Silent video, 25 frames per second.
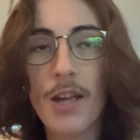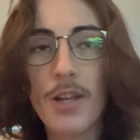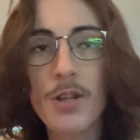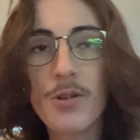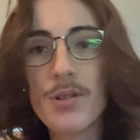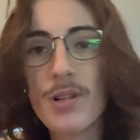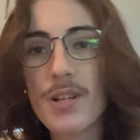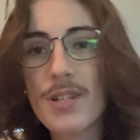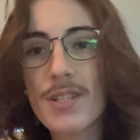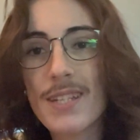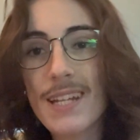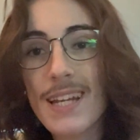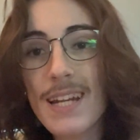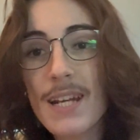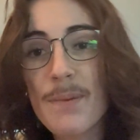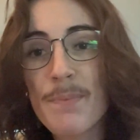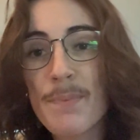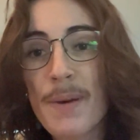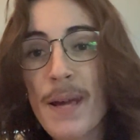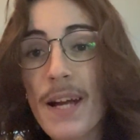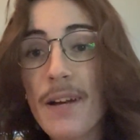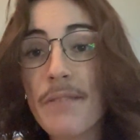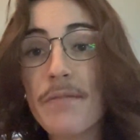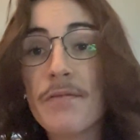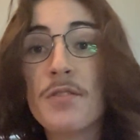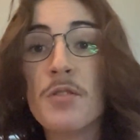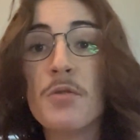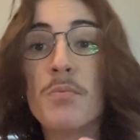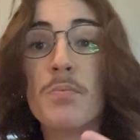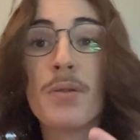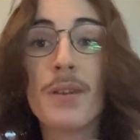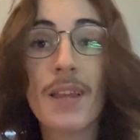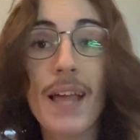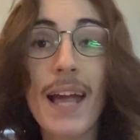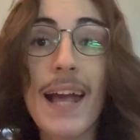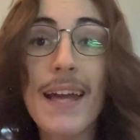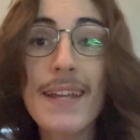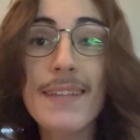You just need to pick a few
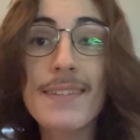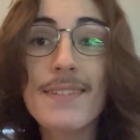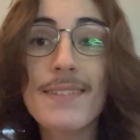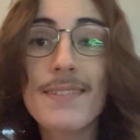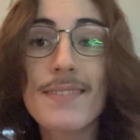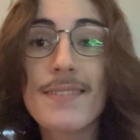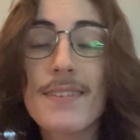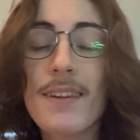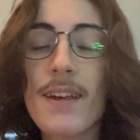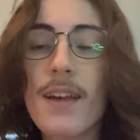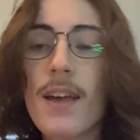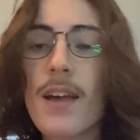plants.